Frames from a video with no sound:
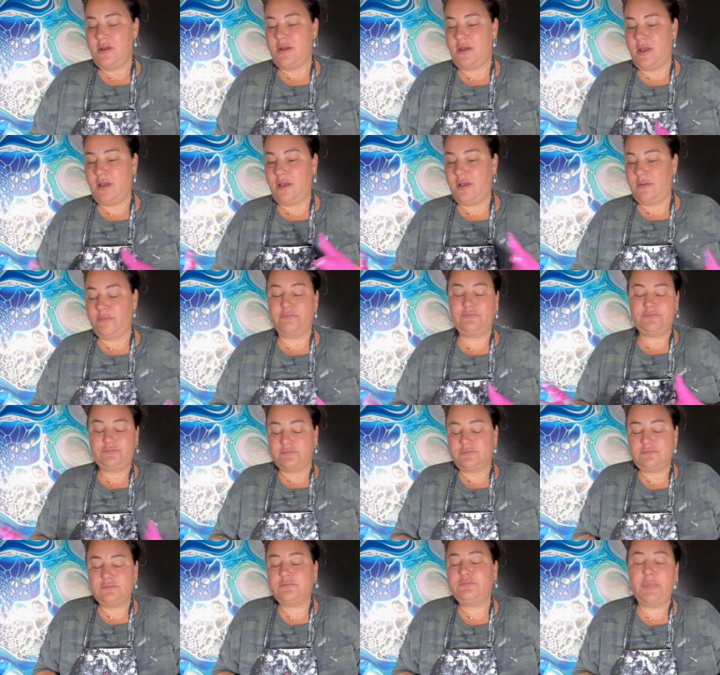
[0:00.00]
um,
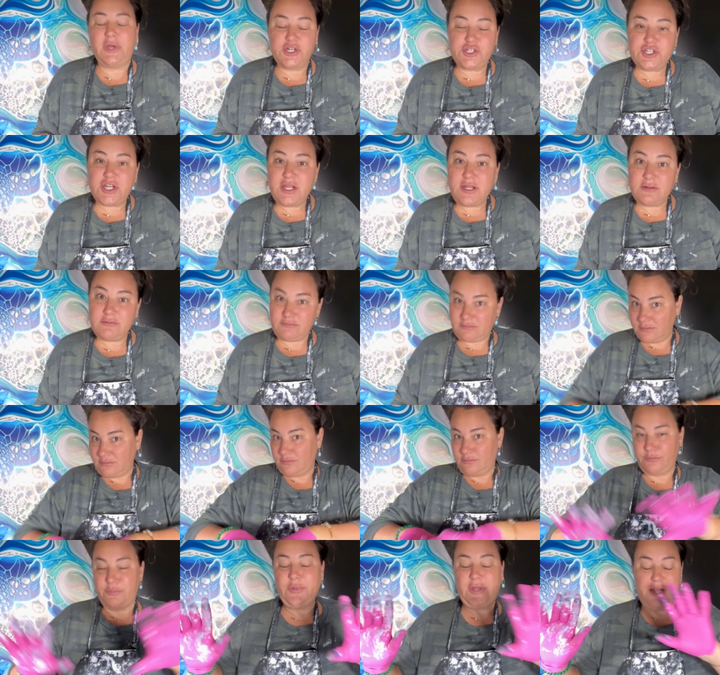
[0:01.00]
budget.
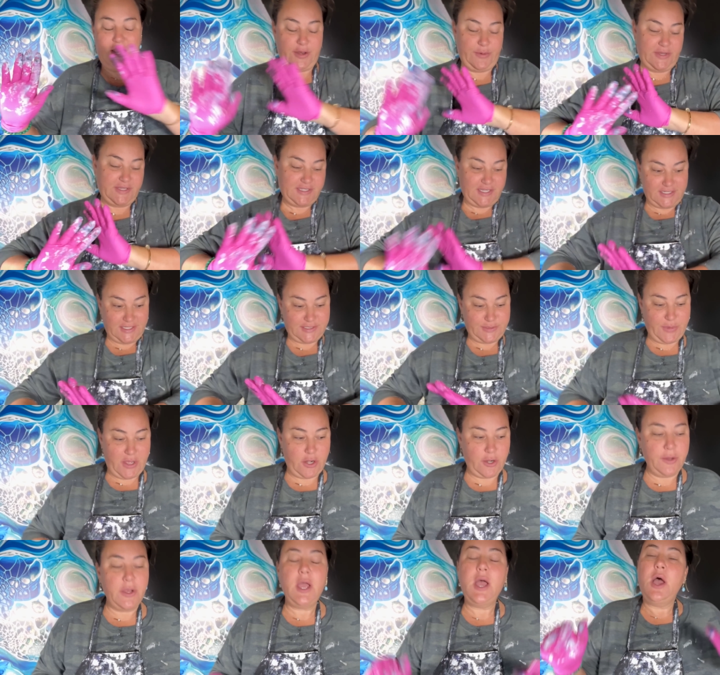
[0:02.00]
But anyways, that doesn't
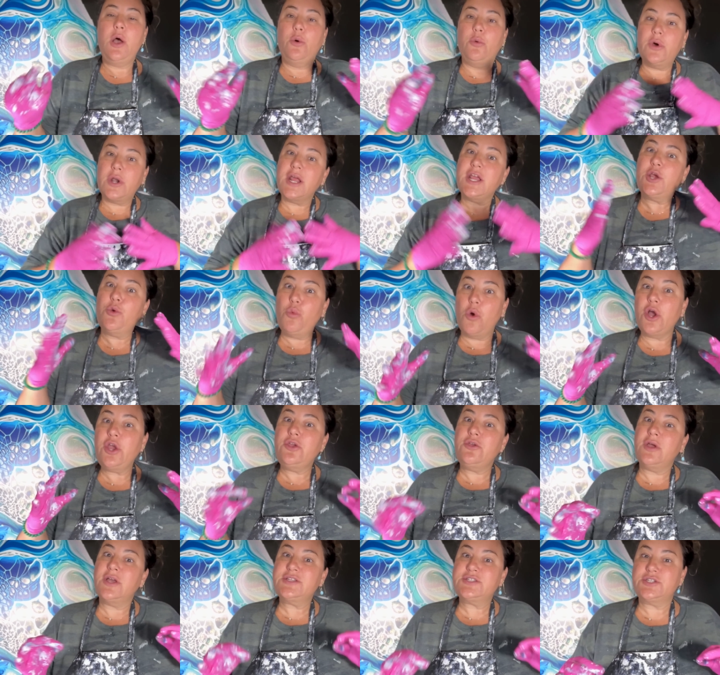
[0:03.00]
matter. What I want
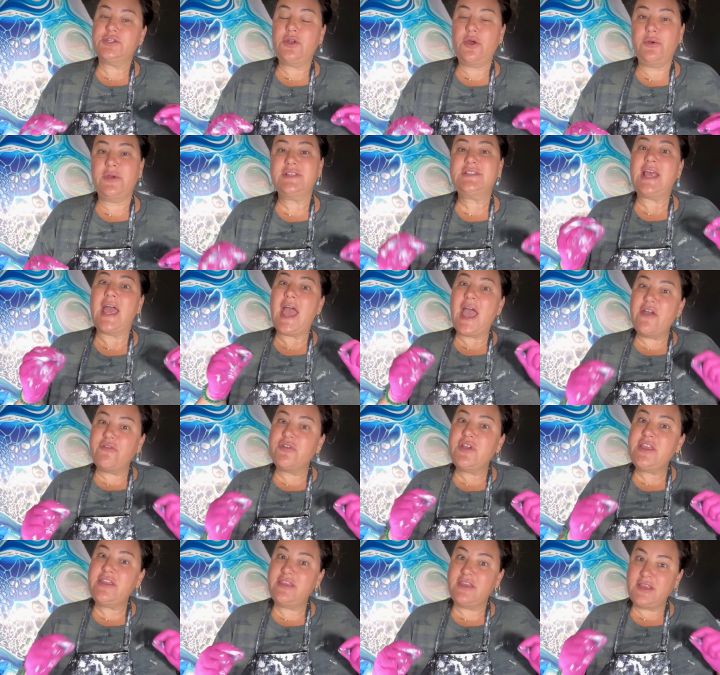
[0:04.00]
you guys to know is
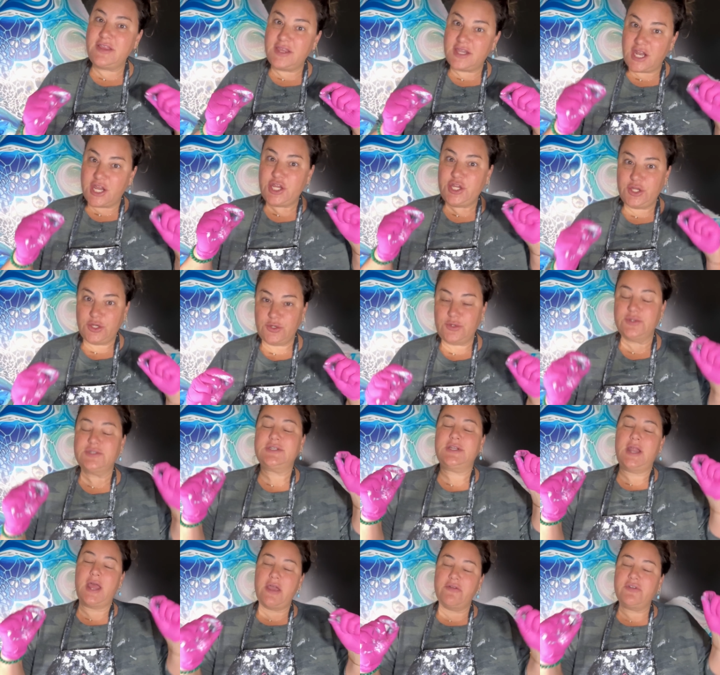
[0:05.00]
everything that I use
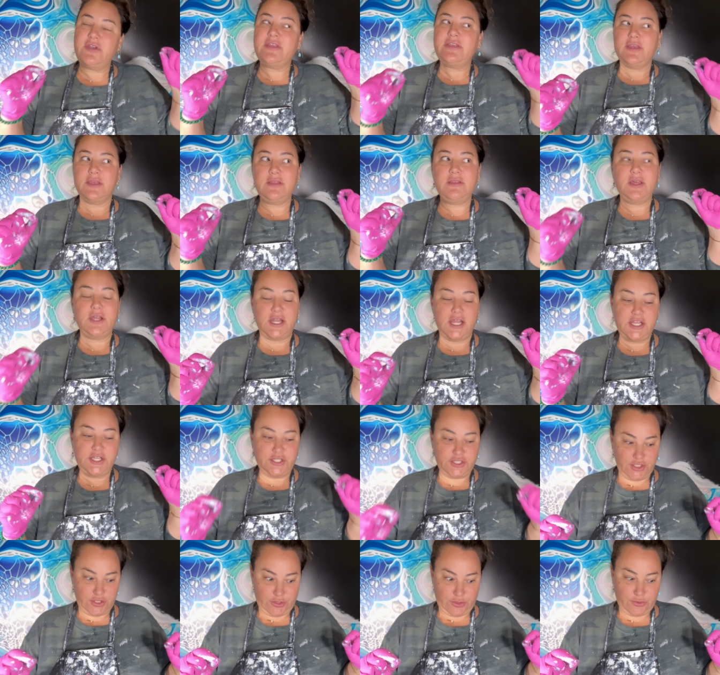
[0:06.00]
and everything that I
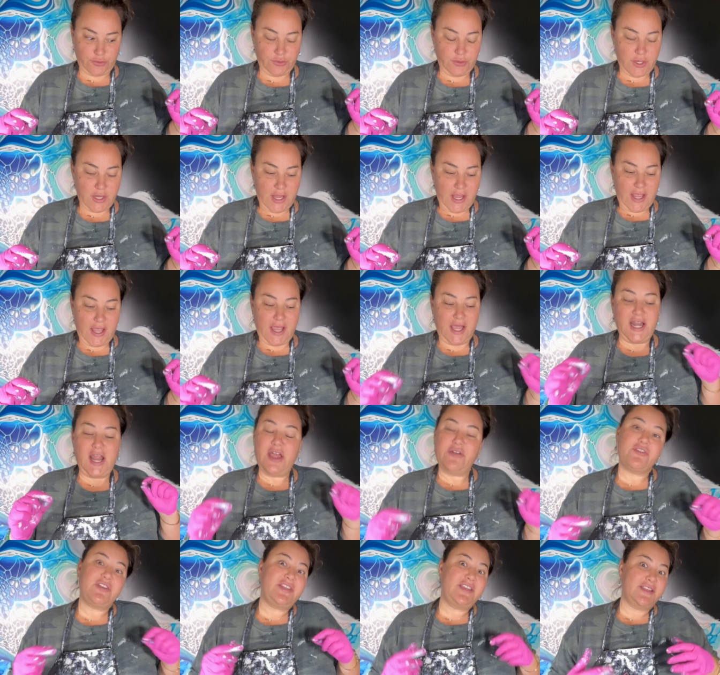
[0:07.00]
do and
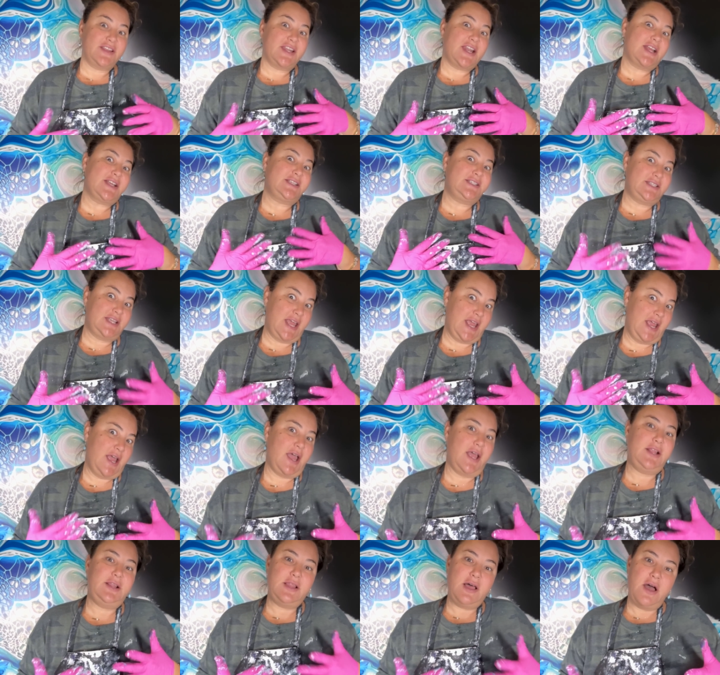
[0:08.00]
everything that I say
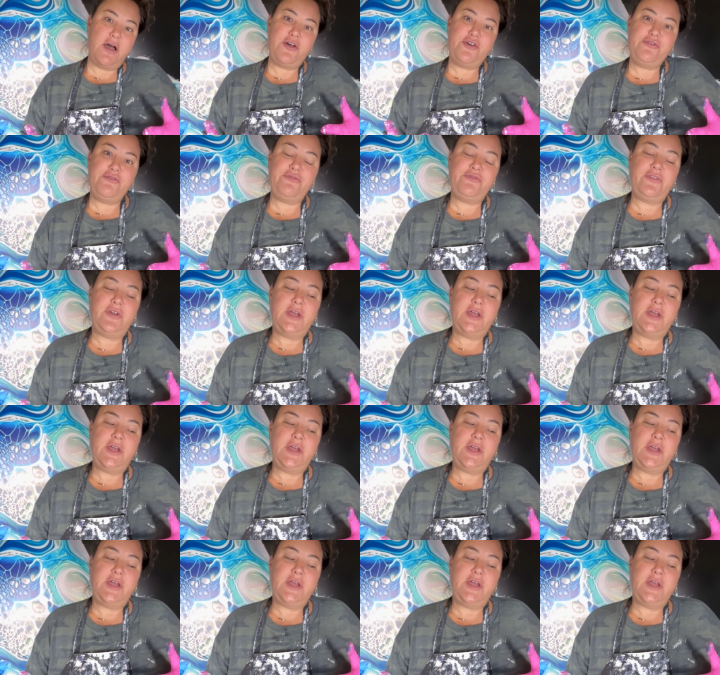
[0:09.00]
I love